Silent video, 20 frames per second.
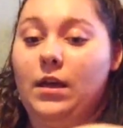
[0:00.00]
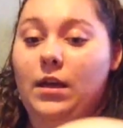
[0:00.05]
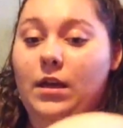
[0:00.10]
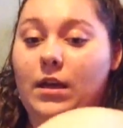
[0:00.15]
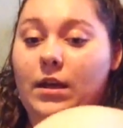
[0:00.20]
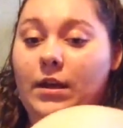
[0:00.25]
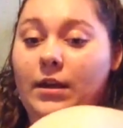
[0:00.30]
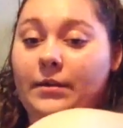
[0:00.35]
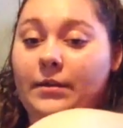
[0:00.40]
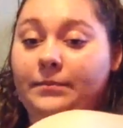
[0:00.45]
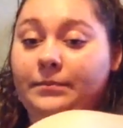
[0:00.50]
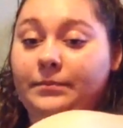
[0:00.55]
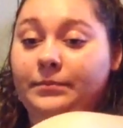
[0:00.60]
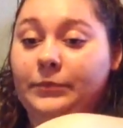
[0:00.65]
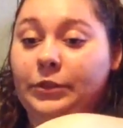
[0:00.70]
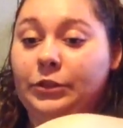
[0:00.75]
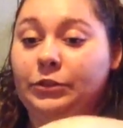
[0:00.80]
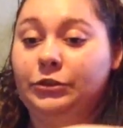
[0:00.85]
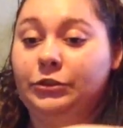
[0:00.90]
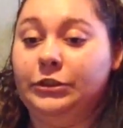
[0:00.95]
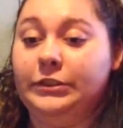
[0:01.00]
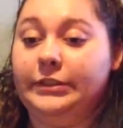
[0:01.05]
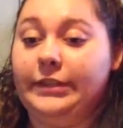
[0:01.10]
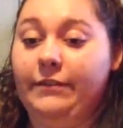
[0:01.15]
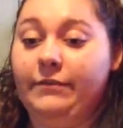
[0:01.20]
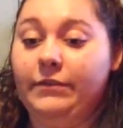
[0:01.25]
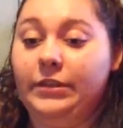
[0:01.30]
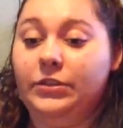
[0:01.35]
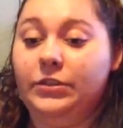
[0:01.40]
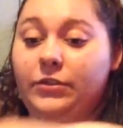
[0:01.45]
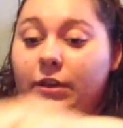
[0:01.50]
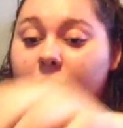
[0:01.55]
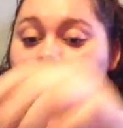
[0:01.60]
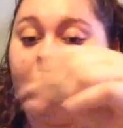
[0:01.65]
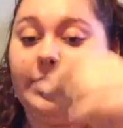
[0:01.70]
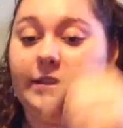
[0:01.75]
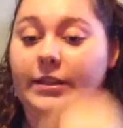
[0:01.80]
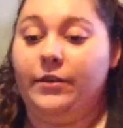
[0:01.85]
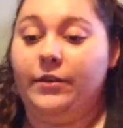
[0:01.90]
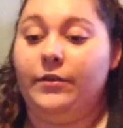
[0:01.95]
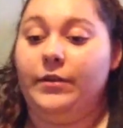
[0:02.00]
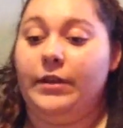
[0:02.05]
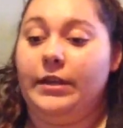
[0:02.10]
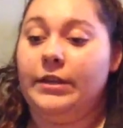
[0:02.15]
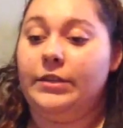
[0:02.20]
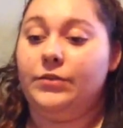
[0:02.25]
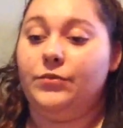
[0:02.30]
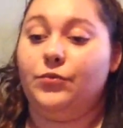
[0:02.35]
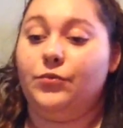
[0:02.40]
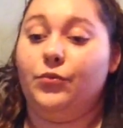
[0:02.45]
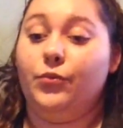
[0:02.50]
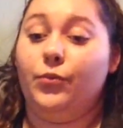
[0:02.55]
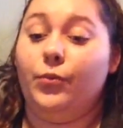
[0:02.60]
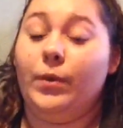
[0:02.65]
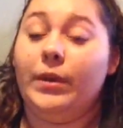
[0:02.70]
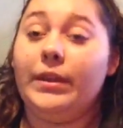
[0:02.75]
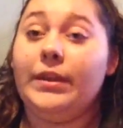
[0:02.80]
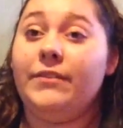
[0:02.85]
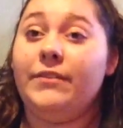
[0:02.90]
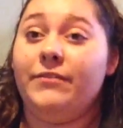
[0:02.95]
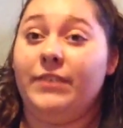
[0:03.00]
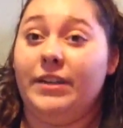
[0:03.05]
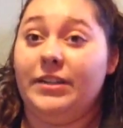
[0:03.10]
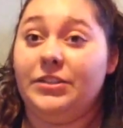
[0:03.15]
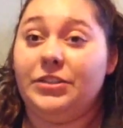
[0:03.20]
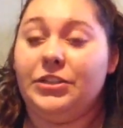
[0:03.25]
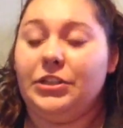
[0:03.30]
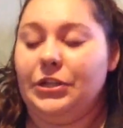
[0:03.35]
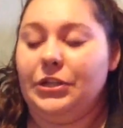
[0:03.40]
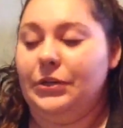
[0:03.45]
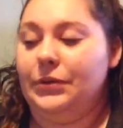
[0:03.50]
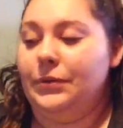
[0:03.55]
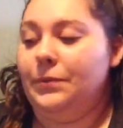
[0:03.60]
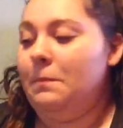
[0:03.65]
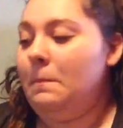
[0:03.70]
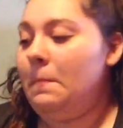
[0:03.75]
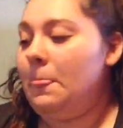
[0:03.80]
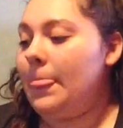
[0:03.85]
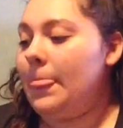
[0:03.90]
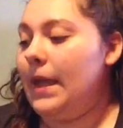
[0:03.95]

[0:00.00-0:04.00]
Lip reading: You should definitely try this out. It's really fun to do.